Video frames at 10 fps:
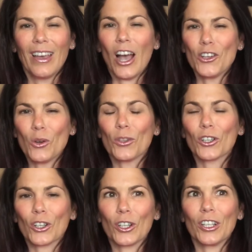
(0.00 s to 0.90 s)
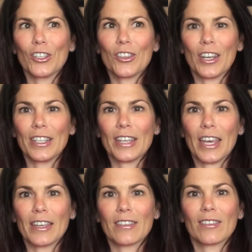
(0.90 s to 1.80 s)
I know the courage that it
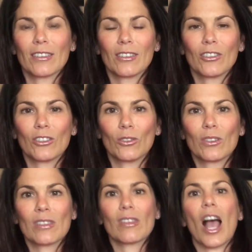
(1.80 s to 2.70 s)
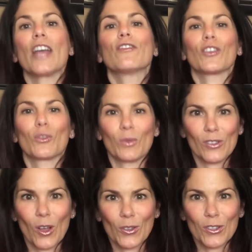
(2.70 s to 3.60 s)
takes to decide for the
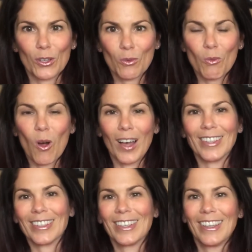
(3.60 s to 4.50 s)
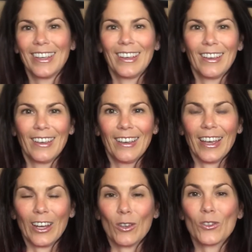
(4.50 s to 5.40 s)
results that you want.
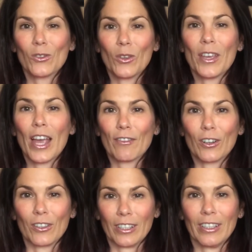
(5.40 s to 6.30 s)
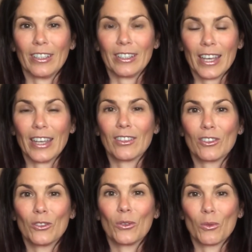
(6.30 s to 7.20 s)
And I also know the effort it takes
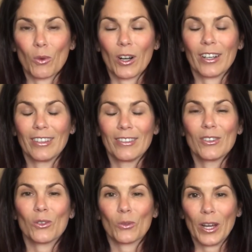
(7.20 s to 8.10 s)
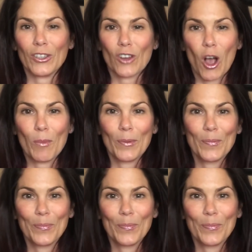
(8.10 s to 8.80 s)
to do the work. So great job.